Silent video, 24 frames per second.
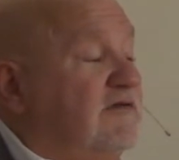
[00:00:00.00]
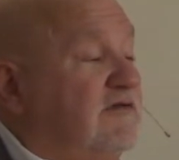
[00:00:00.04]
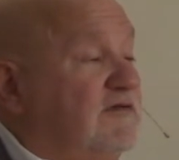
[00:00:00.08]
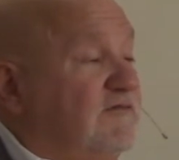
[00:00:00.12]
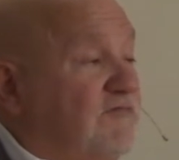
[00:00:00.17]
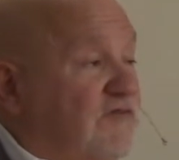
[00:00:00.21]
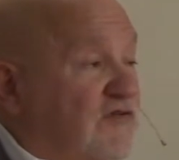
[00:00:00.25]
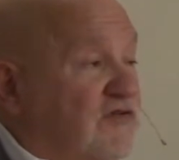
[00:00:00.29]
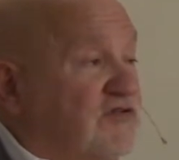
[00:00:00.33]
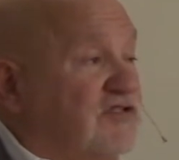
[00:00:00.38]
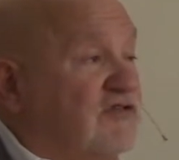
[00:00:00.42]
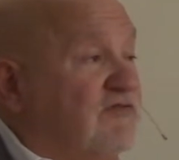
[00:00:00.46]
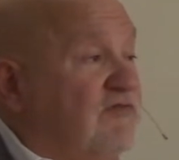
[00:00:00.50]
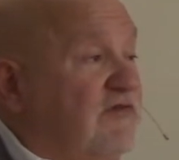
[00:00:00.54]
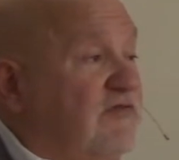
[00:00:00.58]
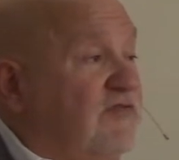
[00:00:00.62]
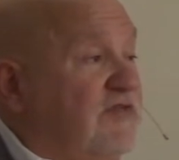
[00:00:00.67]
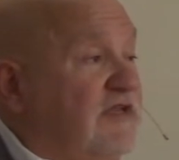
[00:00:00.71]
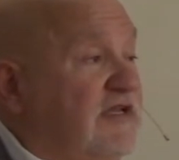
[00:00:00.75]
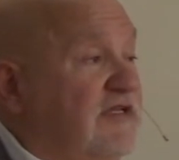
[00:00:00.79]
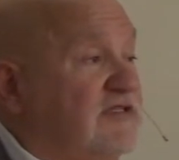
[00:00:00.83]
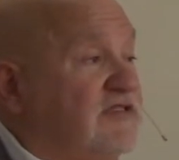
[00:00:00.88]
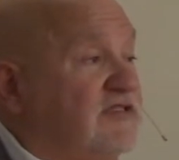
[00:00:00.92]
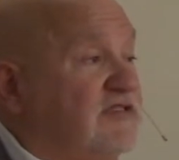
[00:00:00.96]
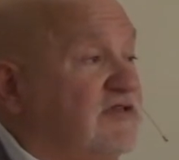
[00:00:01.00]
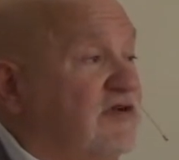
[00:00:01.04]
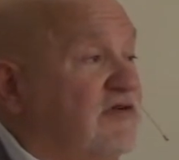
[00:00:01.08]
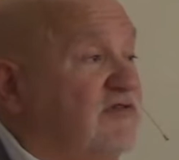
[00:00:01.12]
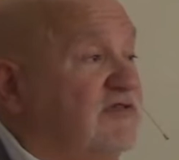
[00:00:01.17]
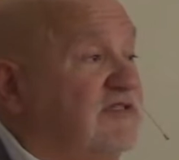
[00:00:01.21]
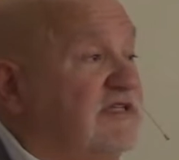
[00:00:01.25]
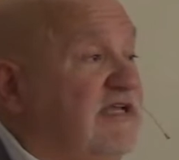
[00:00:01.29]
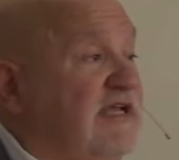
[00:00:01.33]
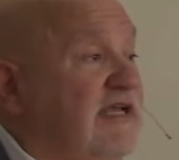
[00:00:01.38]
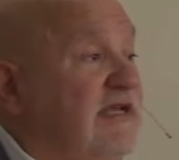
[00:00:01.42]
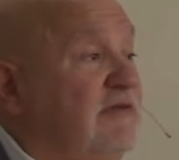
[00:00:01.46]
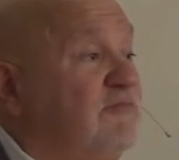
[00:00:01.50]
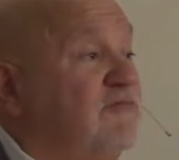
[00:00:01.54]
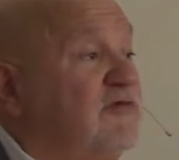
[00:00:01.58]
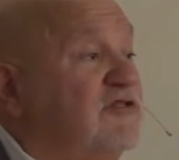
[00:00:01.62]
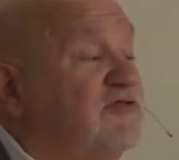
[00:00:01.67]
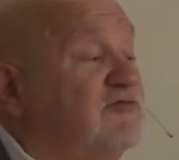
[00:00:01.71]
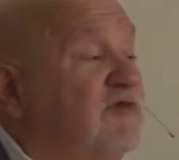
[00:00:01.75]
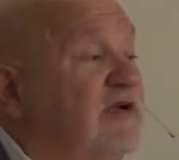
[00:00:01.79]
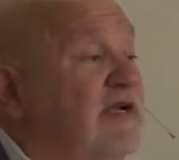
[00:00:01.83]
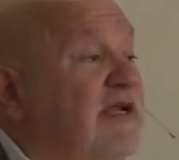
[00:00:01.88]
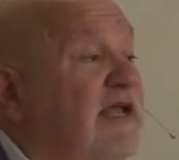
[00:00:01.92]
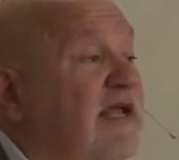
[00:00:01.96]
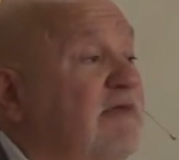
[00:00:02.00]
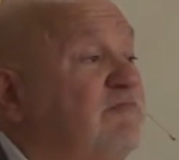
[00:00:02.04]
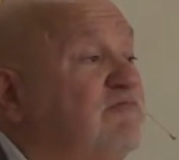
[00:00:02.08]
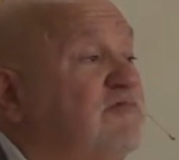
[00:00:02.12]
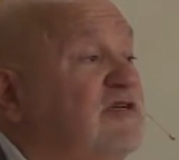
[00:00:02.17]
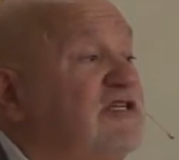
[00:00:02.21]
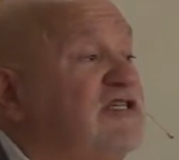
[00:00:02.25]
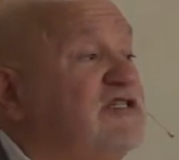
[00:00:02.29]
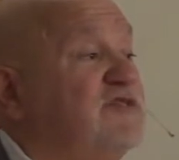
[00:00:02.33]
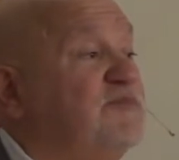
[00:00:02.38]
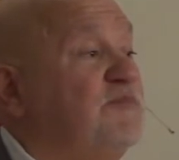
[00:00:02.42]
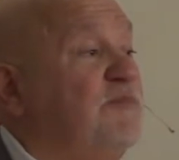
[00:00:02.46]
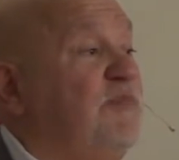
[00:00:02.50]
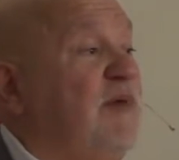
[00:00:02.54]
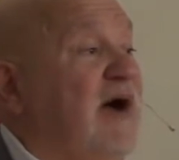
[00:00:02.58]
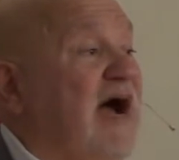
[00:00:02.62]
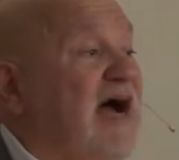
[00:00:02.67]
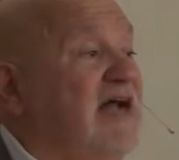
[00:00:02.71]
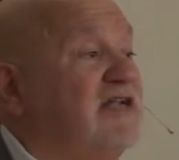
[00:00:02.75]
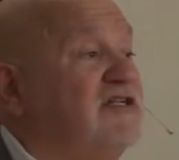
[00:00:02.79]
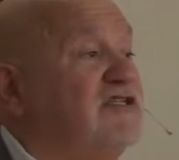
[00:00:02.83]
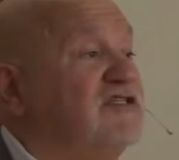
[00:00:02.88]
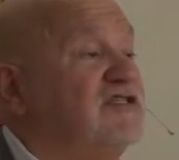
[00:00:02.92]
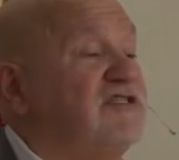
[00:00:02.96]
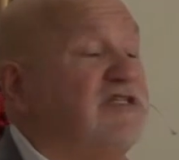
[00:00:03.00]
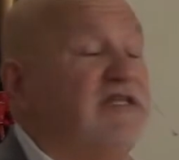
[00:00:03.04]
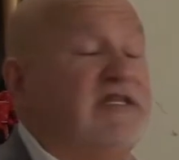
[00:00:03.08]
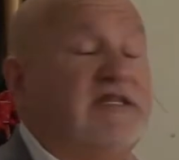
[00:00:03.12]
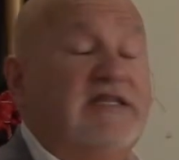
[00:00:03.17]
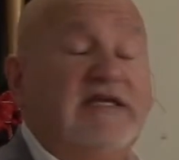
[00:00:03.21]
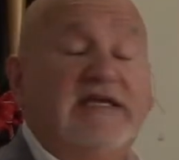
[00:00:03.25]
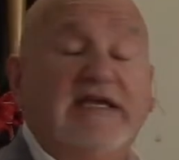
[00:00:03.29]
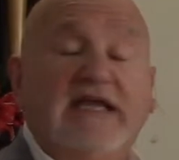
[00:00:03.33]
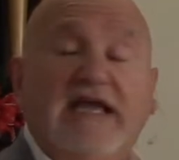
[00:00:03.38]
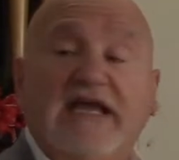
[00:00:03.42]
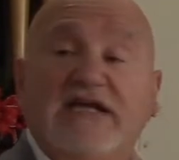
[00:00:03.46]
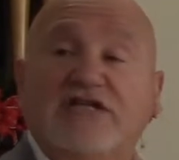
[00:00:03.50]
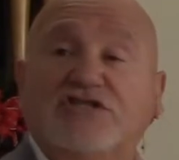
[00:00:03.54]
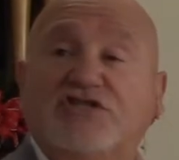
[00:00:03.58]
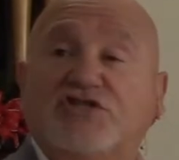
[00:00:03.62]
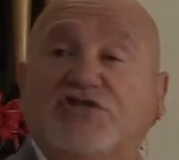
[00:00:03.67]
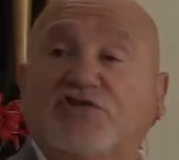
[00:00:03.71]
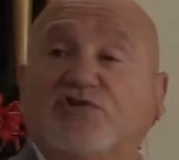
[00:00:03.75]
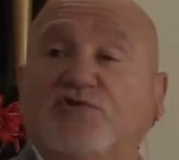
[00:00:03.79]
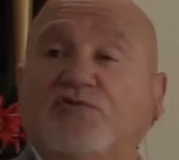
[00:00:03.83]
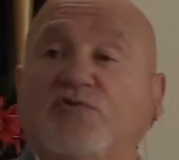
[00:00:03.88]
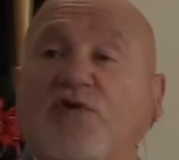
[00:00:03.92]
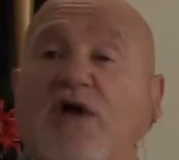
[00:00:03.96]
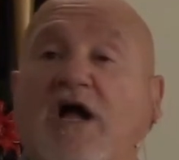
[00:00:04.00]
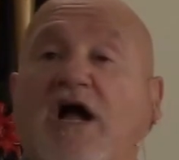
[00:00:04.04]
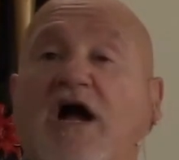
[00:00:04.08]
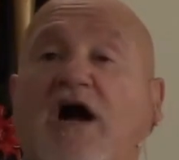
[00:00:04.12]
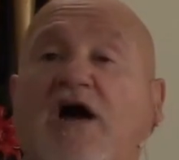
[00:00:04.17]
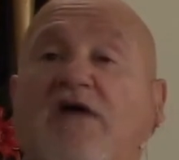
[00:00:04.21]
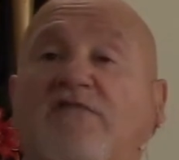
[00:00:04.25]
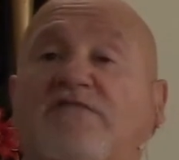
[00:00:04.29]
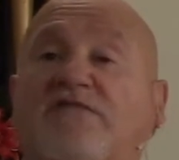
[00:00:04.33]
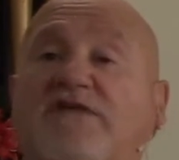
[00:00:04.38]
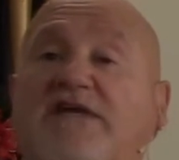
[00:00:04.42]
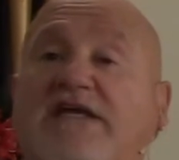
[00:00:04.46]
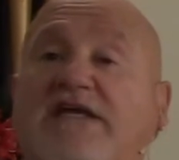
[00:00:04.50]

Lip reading: 1 Corinthians 13 was written in response to the issue of